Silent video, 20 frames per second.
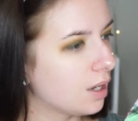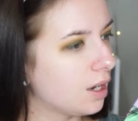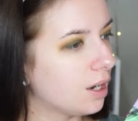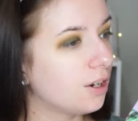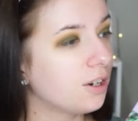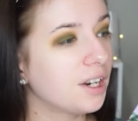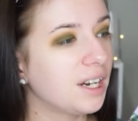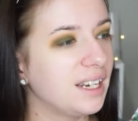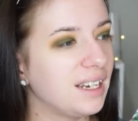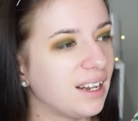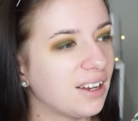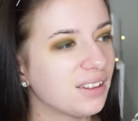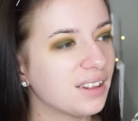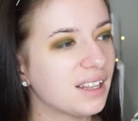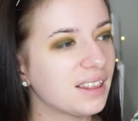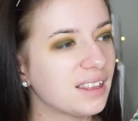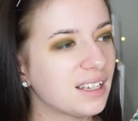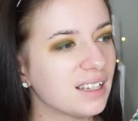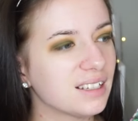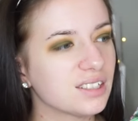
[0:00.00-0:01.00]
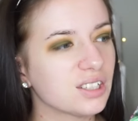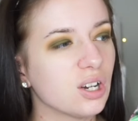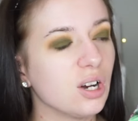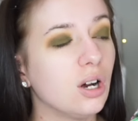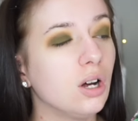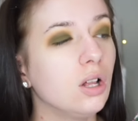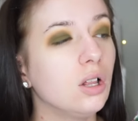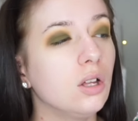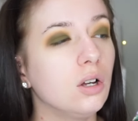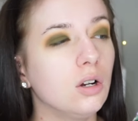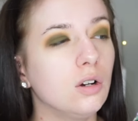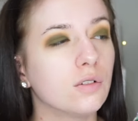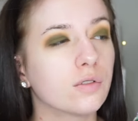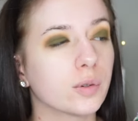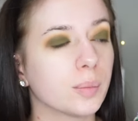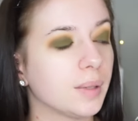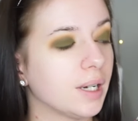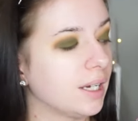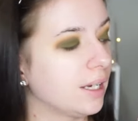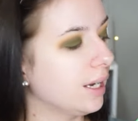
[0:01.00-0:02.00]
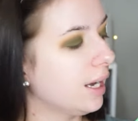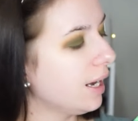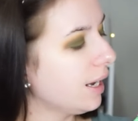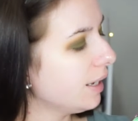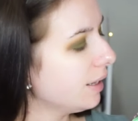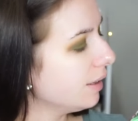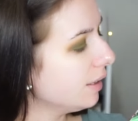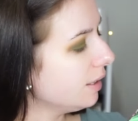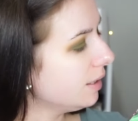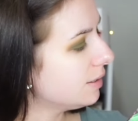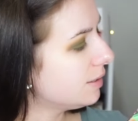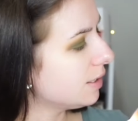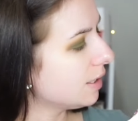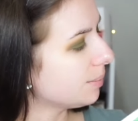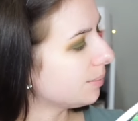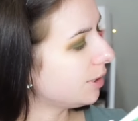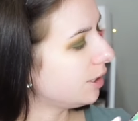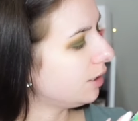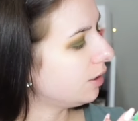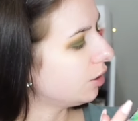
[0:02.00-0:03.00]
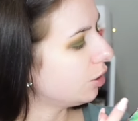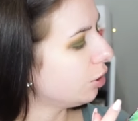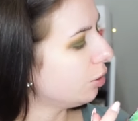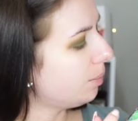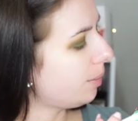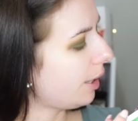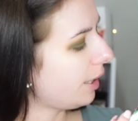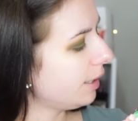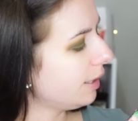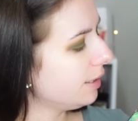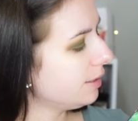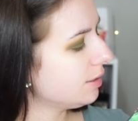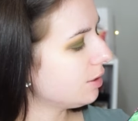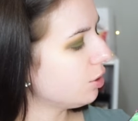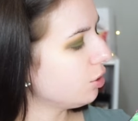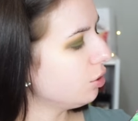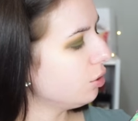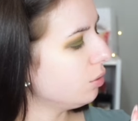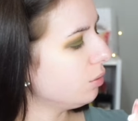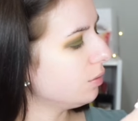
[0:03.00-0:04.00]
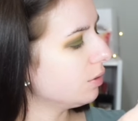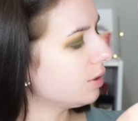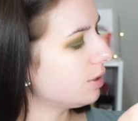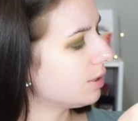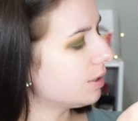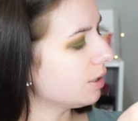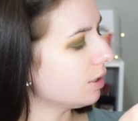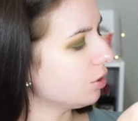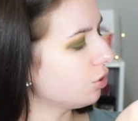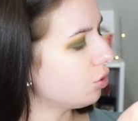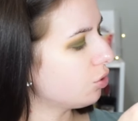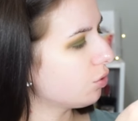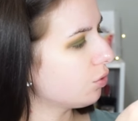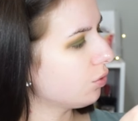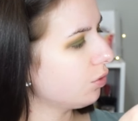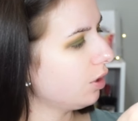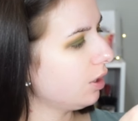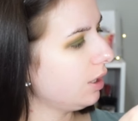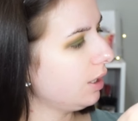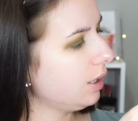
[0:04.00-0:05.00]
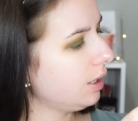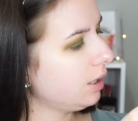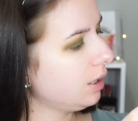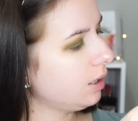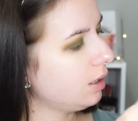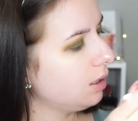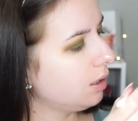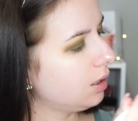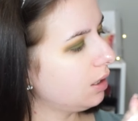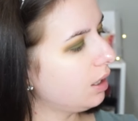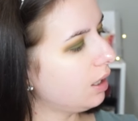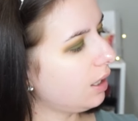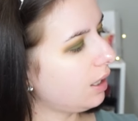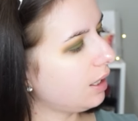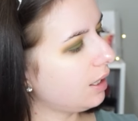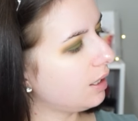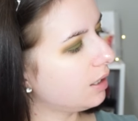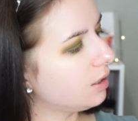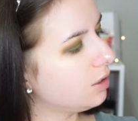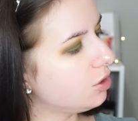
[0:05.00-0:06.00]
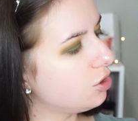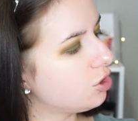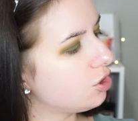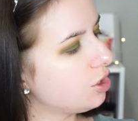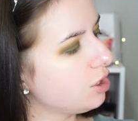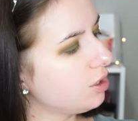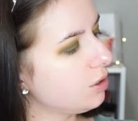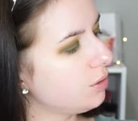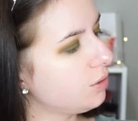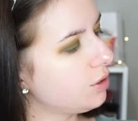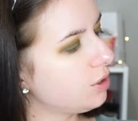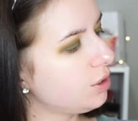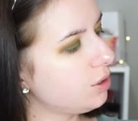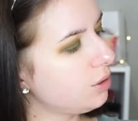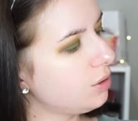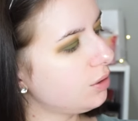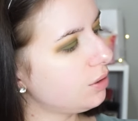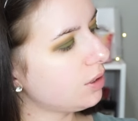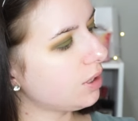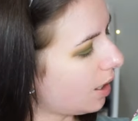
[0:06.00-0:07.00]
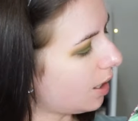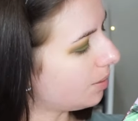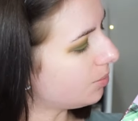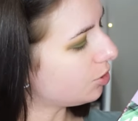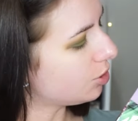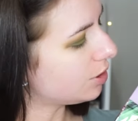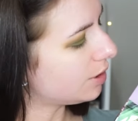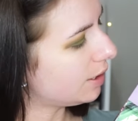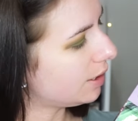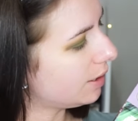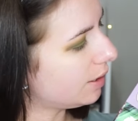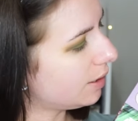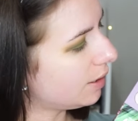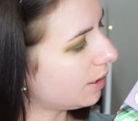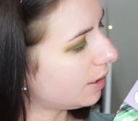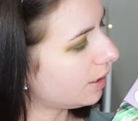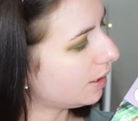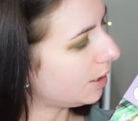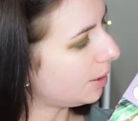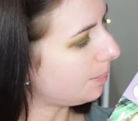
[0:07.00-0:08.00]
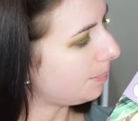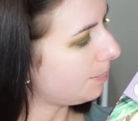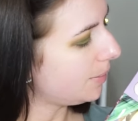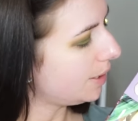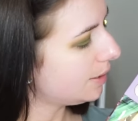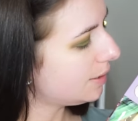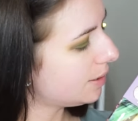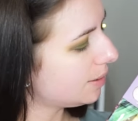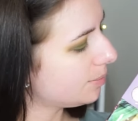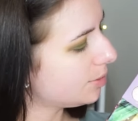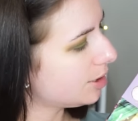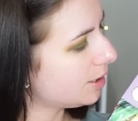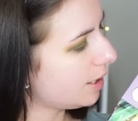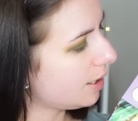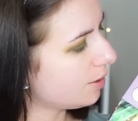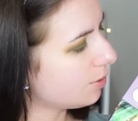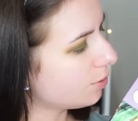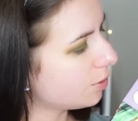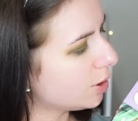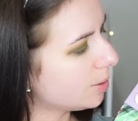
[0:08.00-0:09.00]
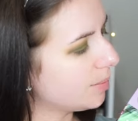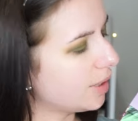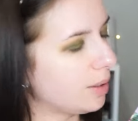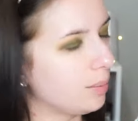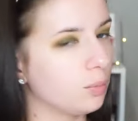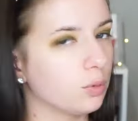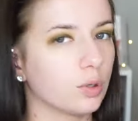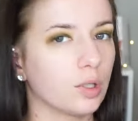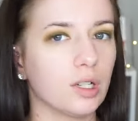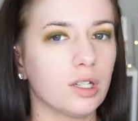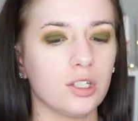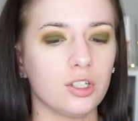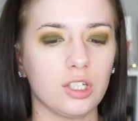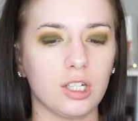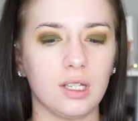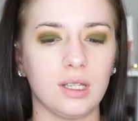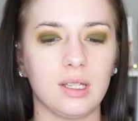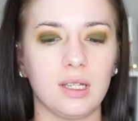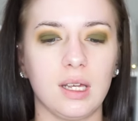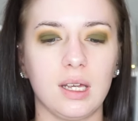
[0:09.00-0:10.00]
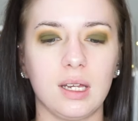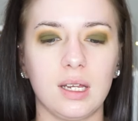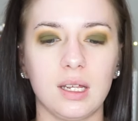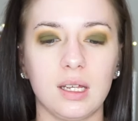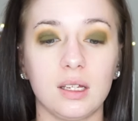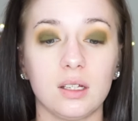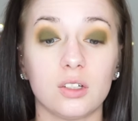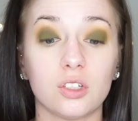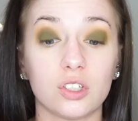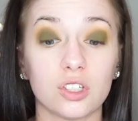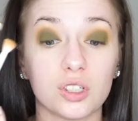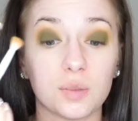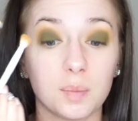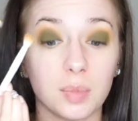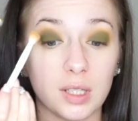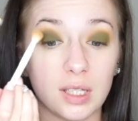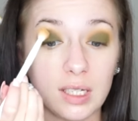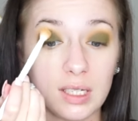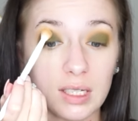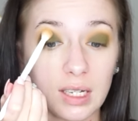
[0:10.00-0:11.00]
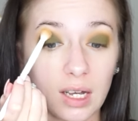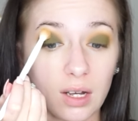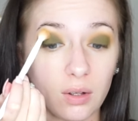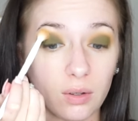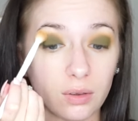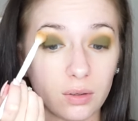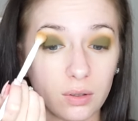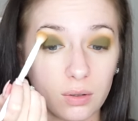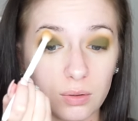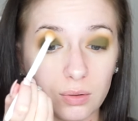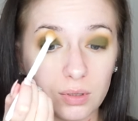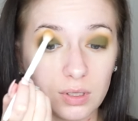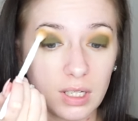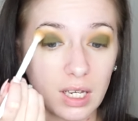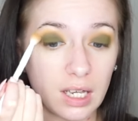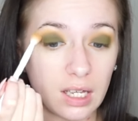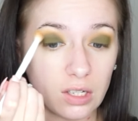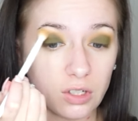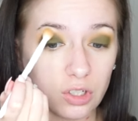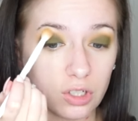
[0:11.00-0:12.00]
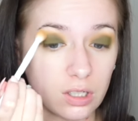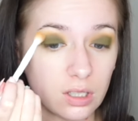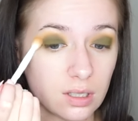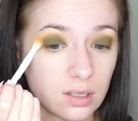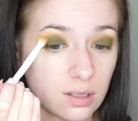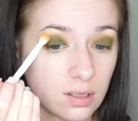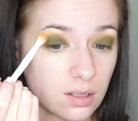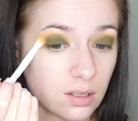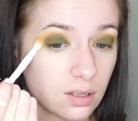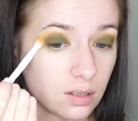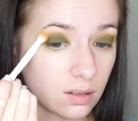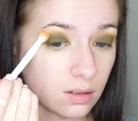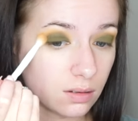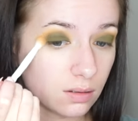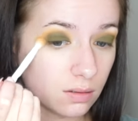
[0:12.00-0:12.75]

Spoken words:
All right, now that that's all over my eyelids, I'm going to go back into Citrine and Geodude. I'm just going to kind of mix them together on my brush and then just blend out those edges.